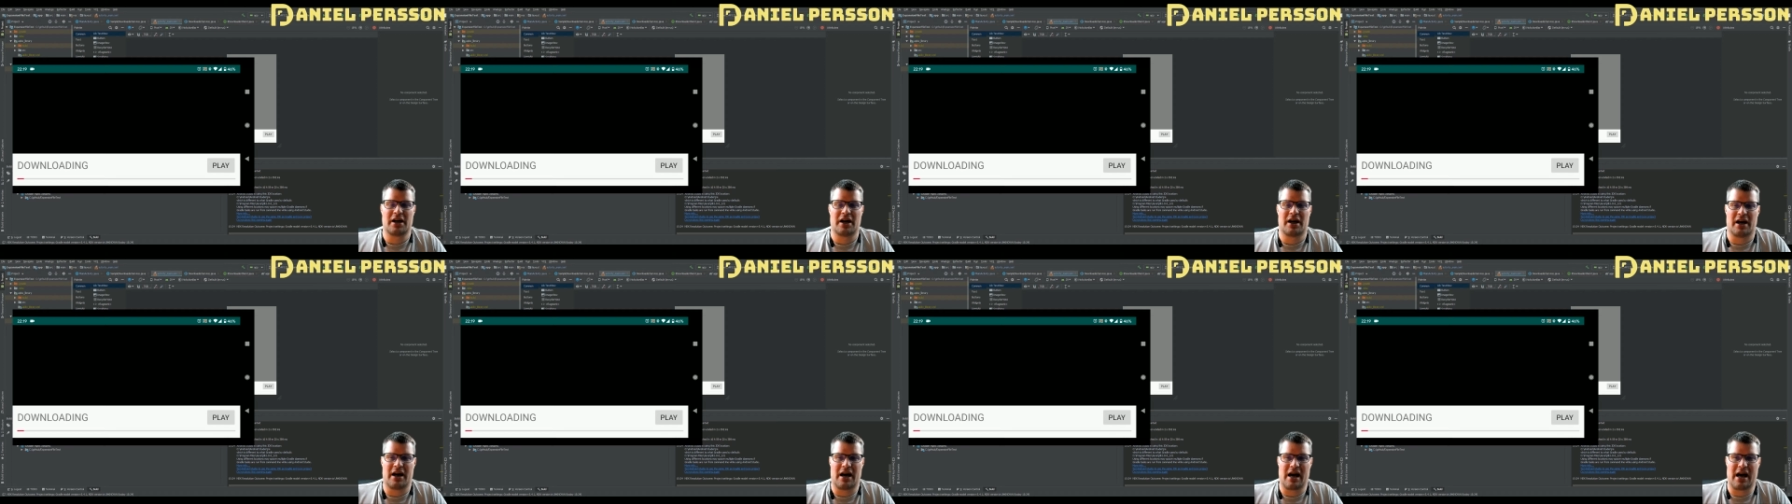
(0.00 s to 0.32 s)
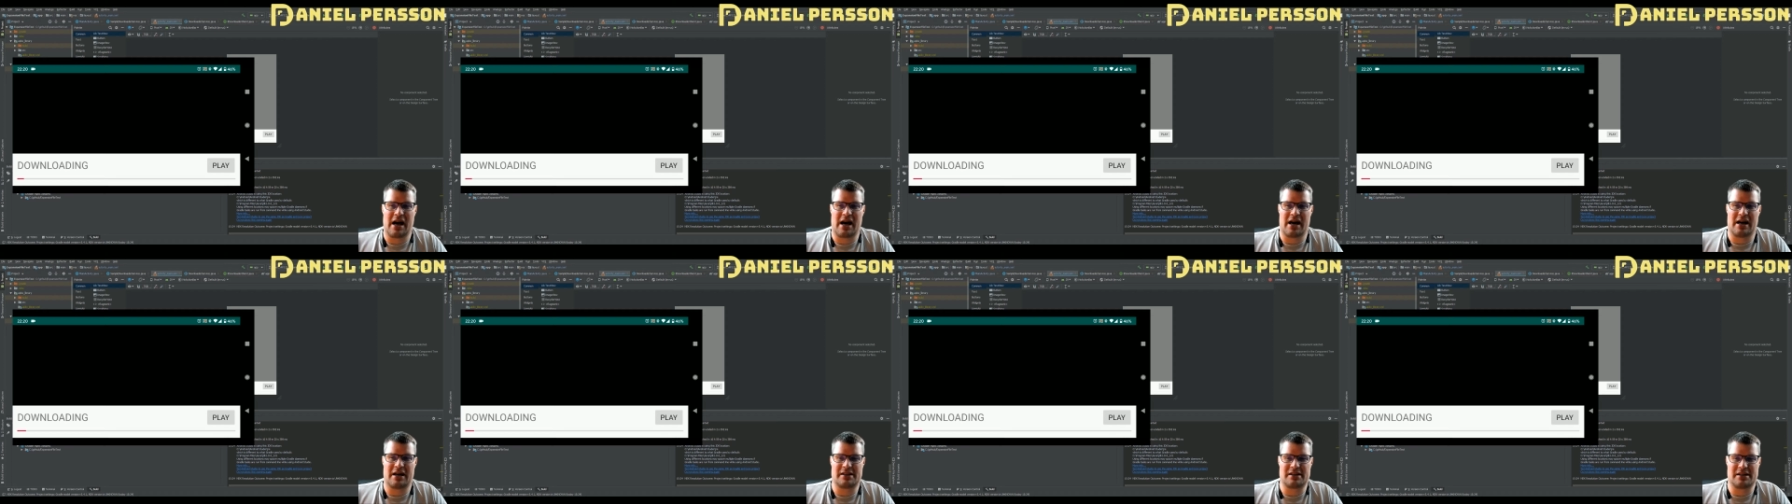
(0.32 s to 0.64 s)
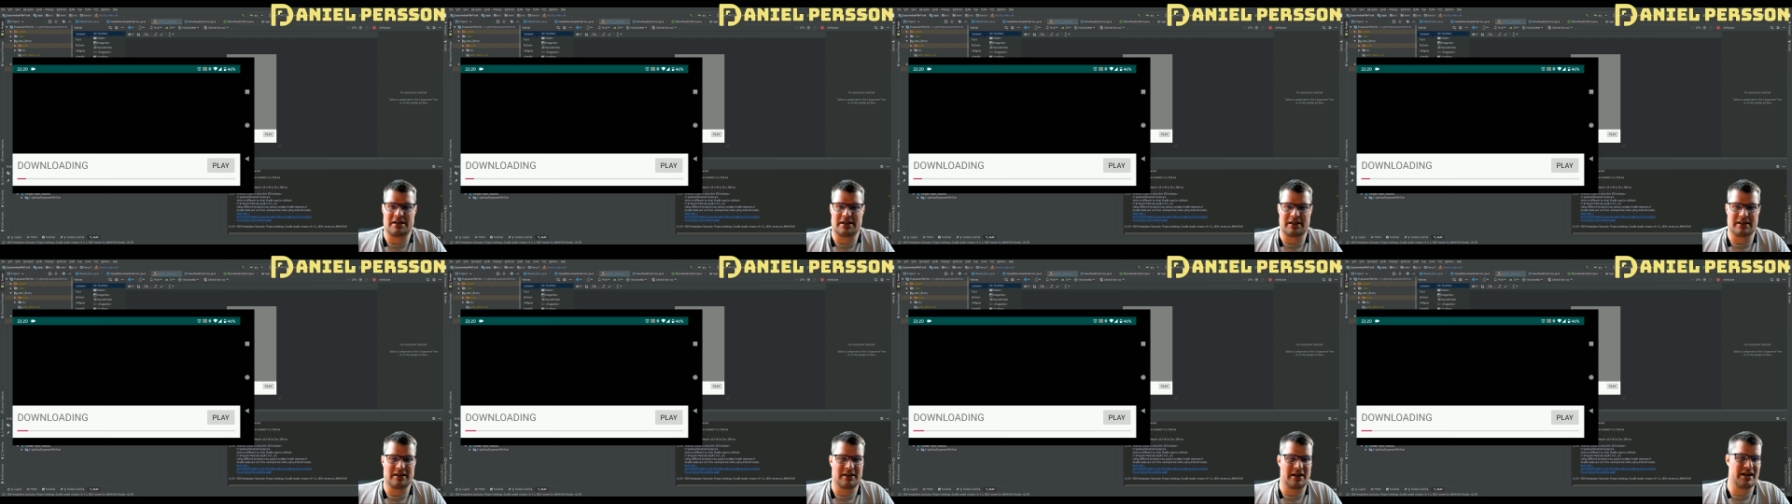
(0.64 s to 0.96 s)
and
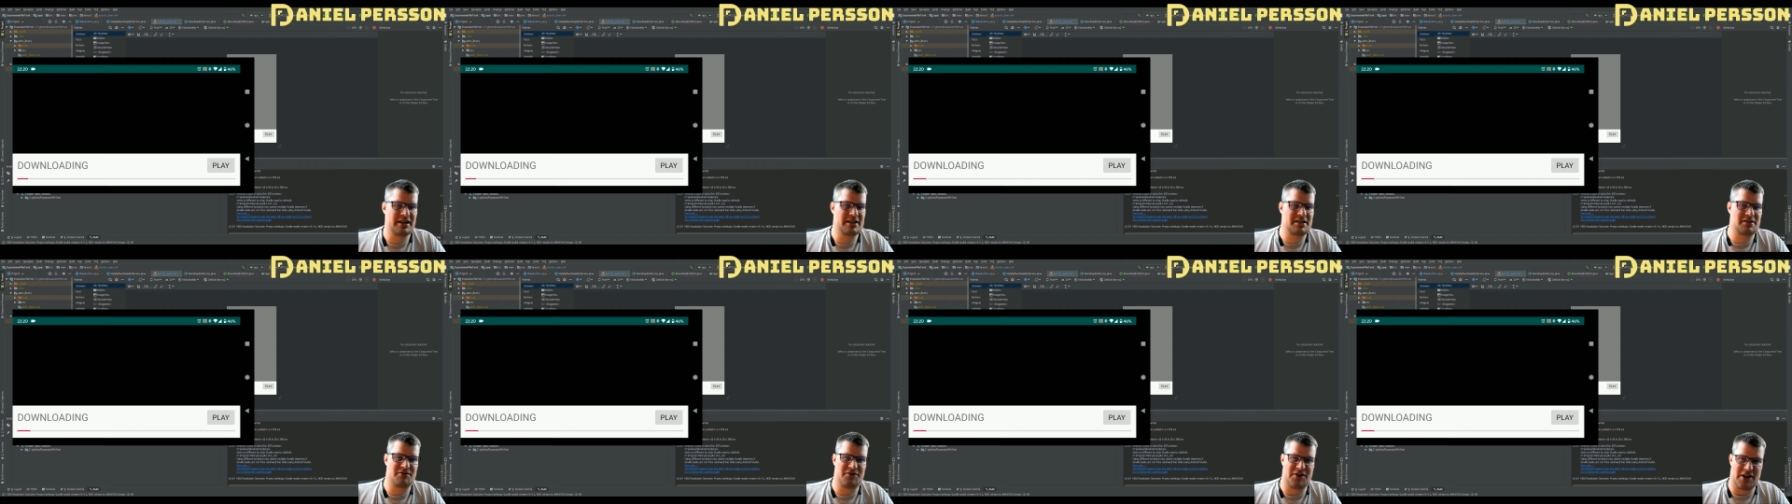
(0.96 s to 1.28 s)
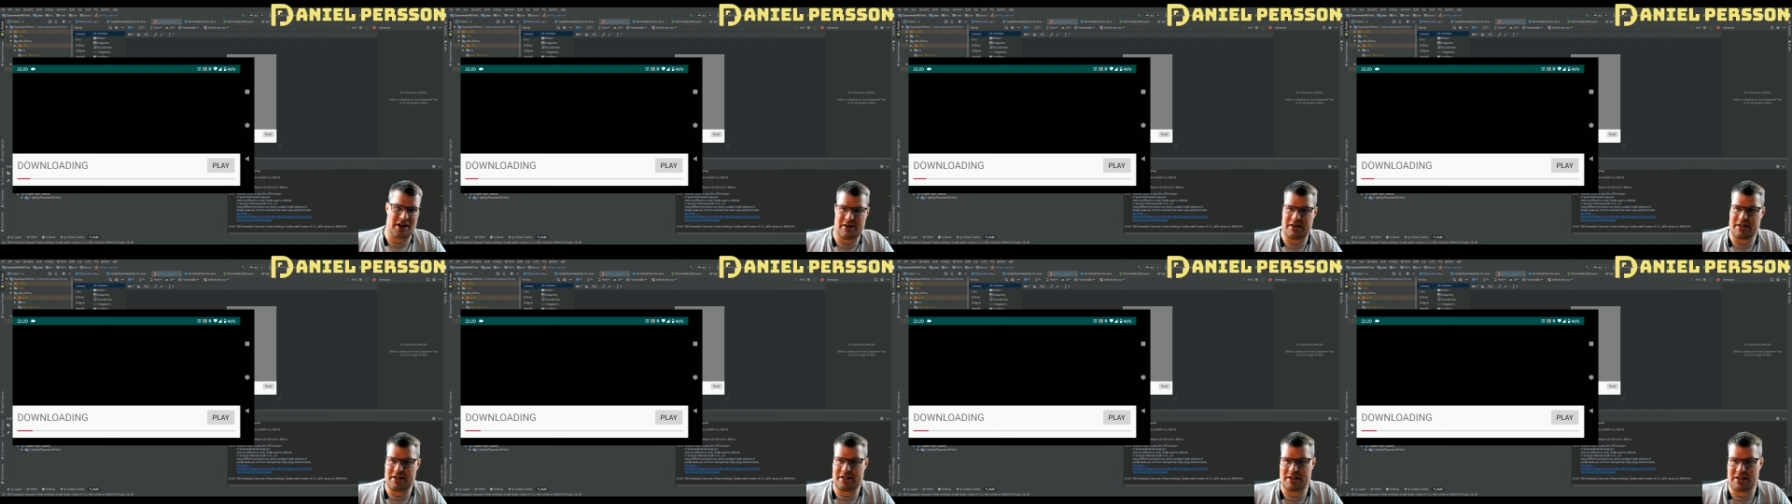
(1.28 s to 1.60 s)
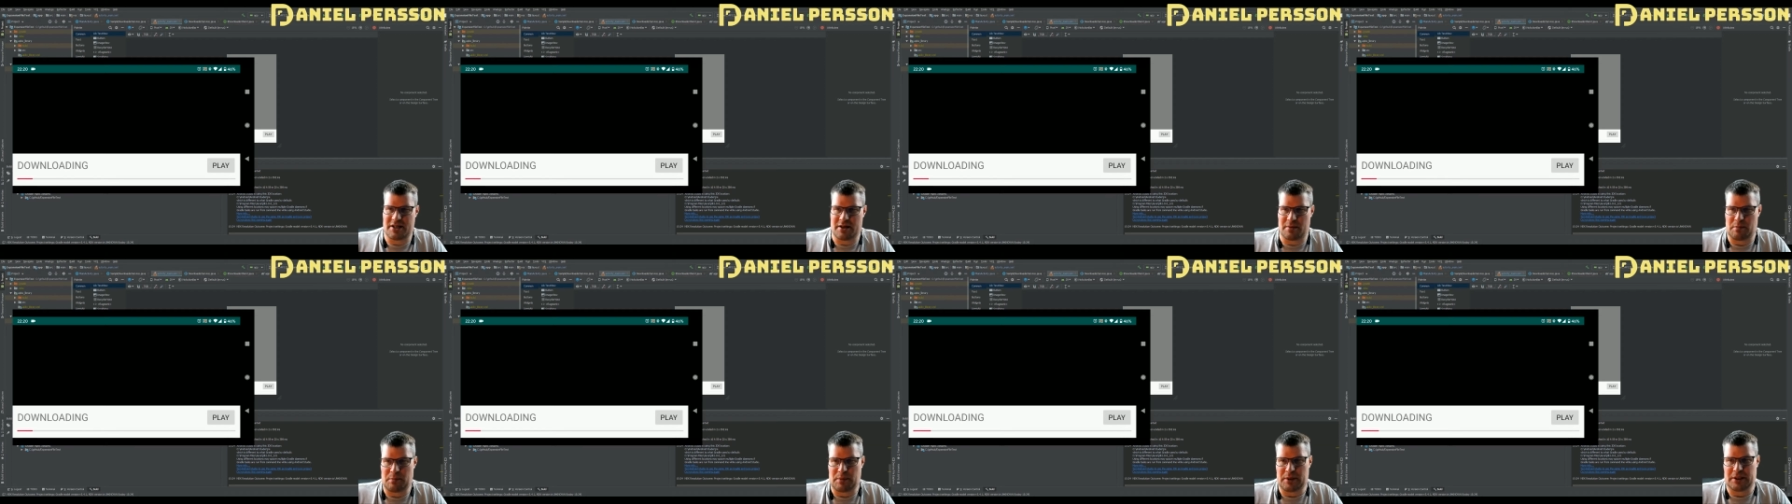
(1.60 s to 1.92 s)
it's very
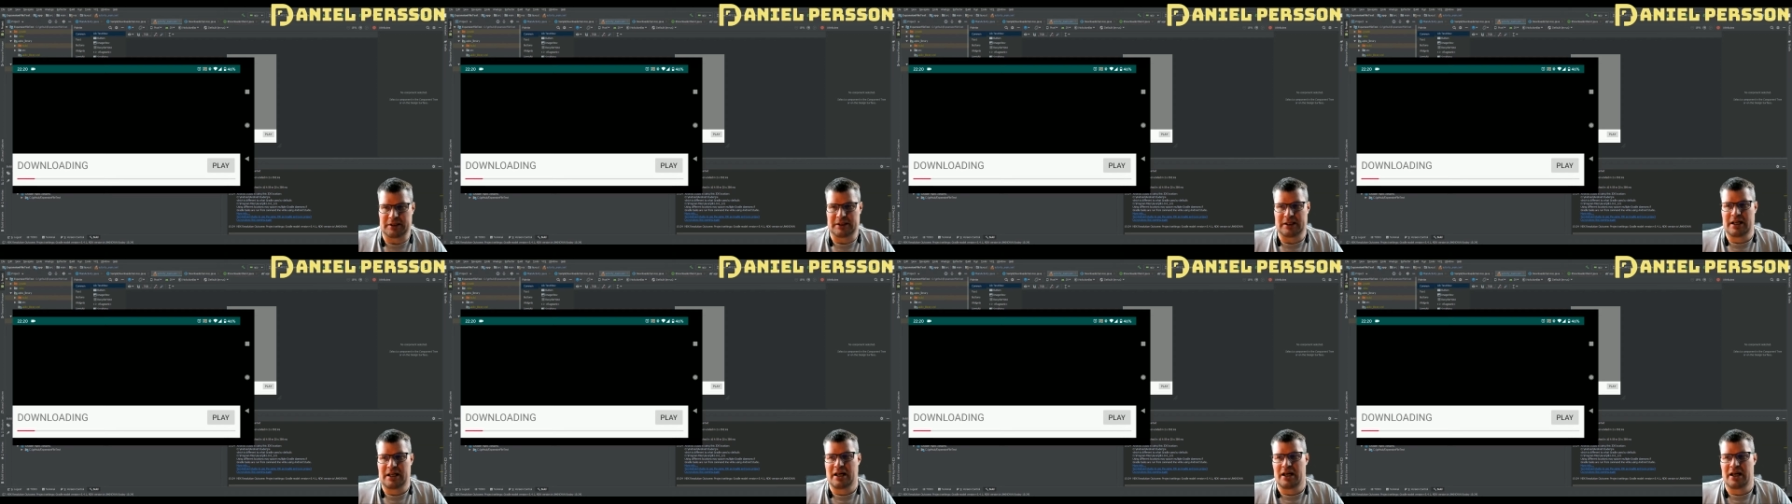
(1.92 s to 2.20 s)
simple